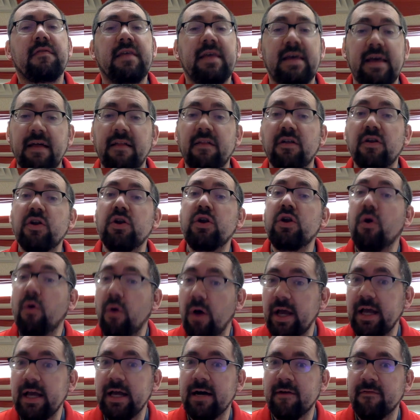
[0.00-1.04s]
The
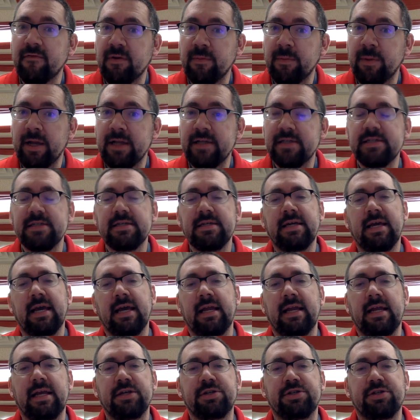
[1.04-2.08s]
Illinois government
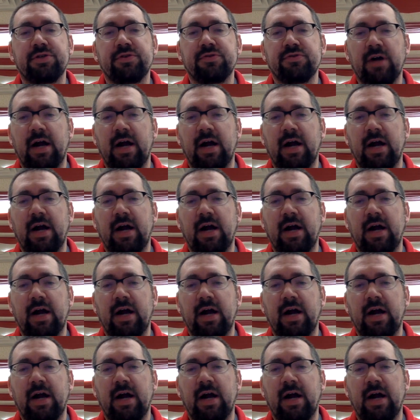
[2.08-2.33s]
can issue